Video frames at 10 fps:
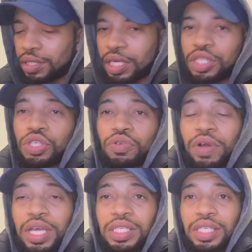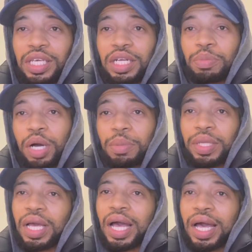gets crazy in the
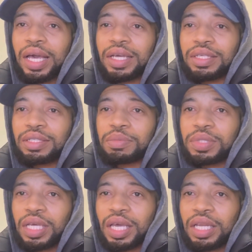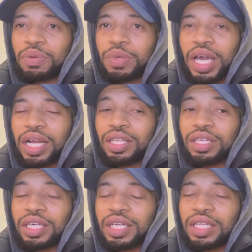public eye. I'm saying? And we got to
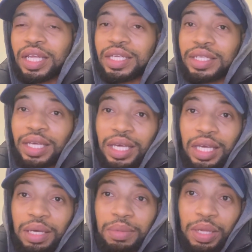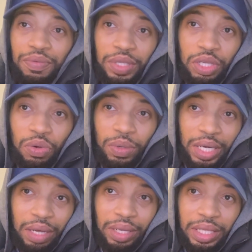look at it like, damn, they really
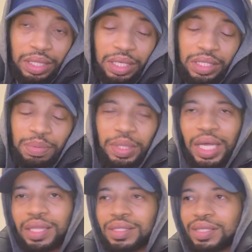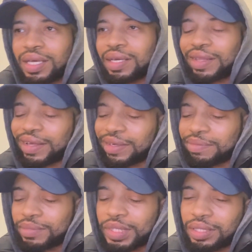going out like this. But not to say, like,
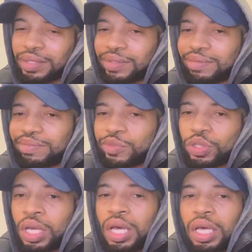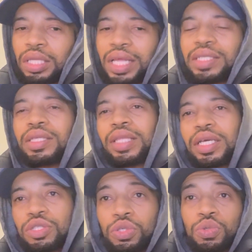that's the
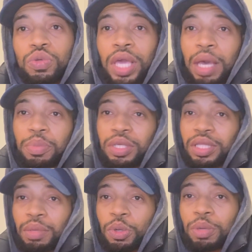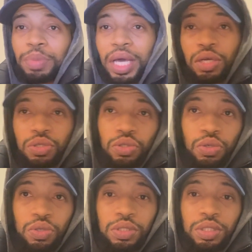thing too, you can't put them on
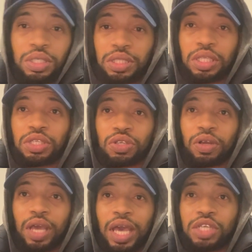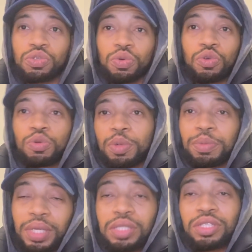pedestals because these are actual human
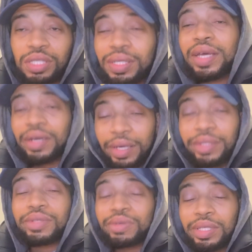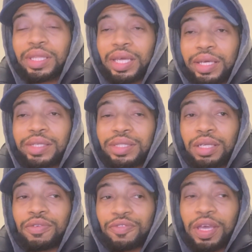beings just like us. The only thing is
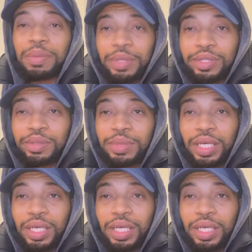they're famous, you know what I'm